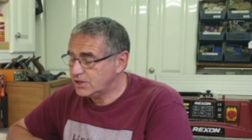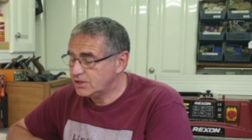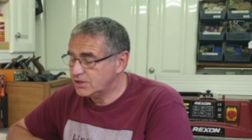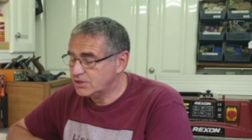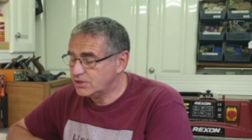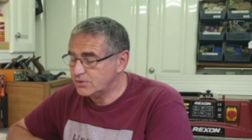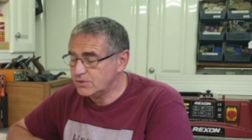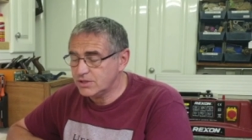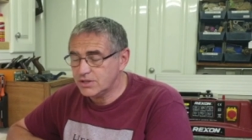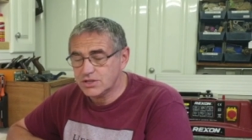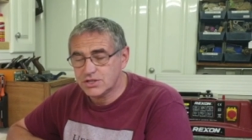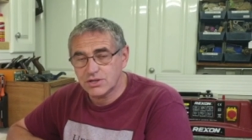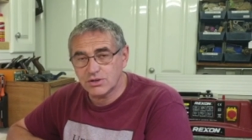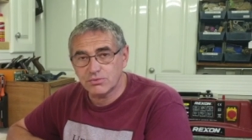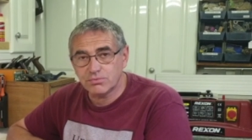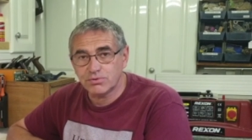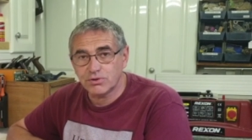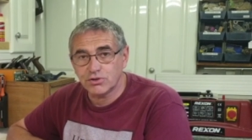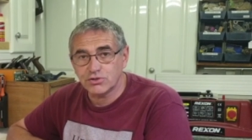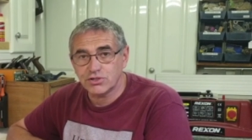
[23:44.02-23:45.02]
doing this little
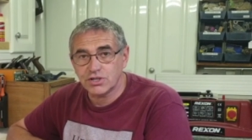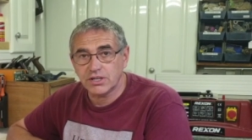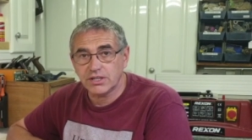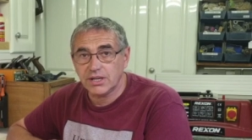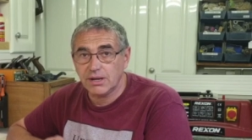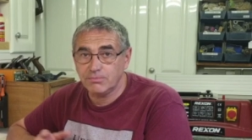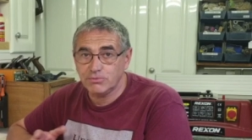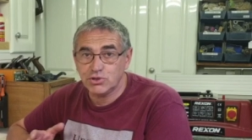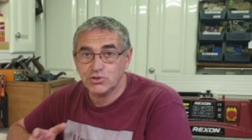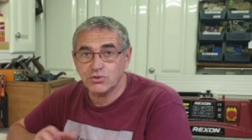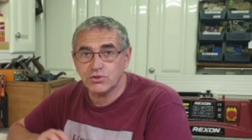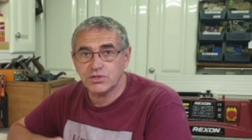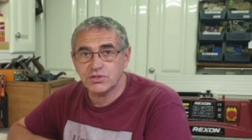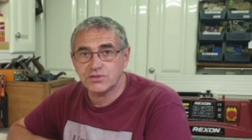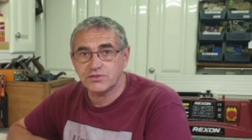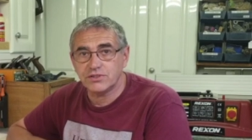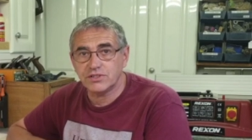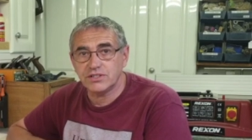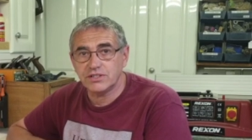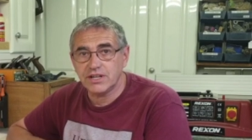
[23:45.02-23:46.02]
project, come and join us
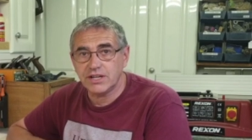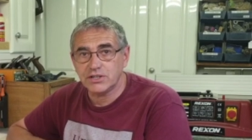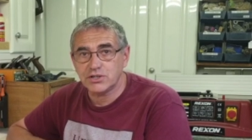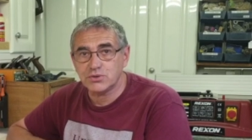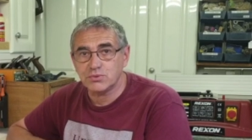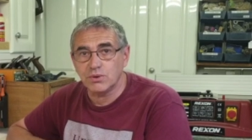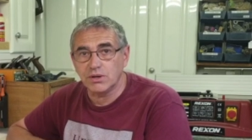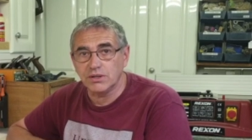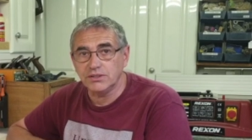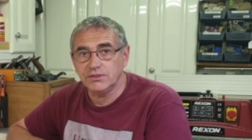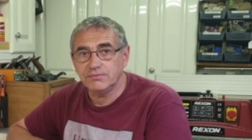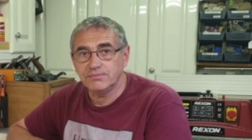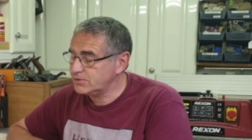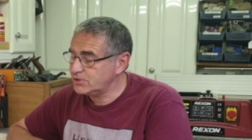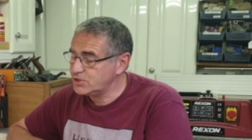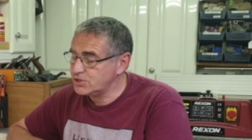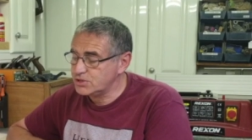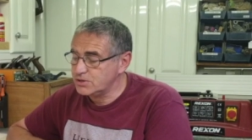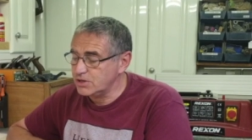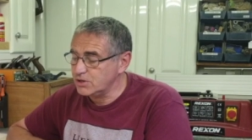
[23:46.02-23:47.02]
for the next one.
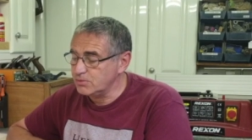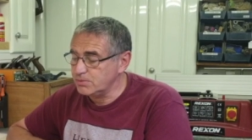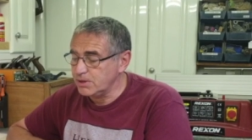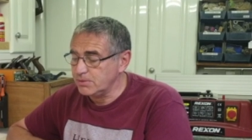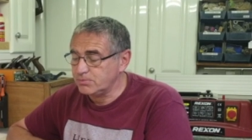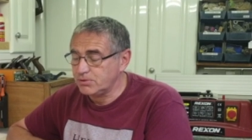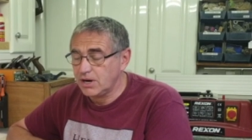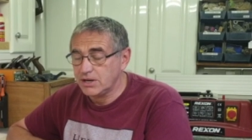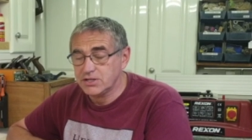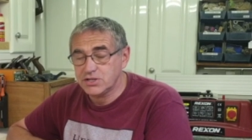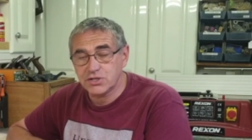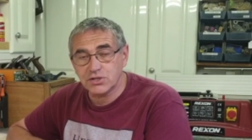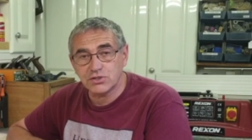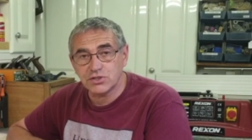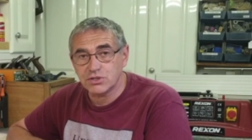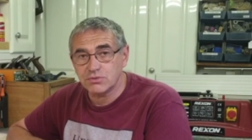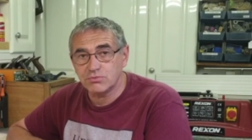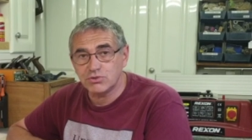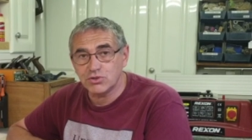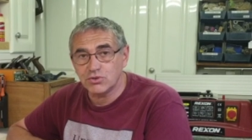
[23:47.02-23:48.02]
Just a little bit of practice on
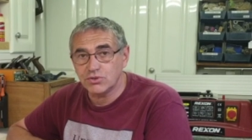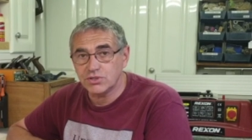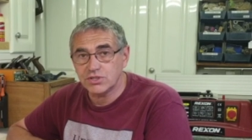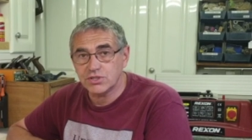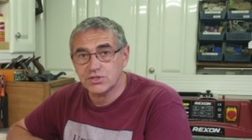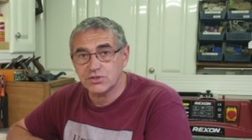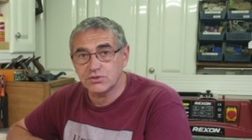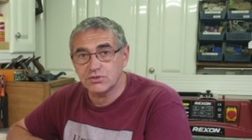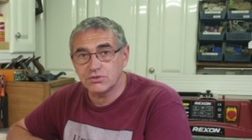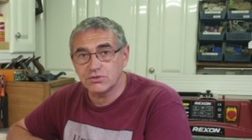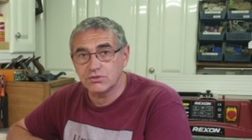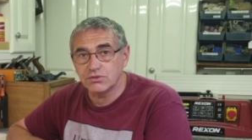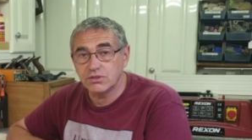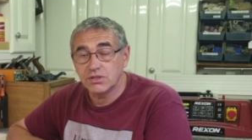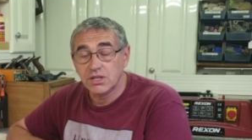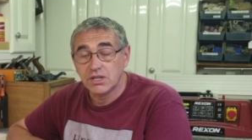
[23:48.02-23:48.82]
some joints, or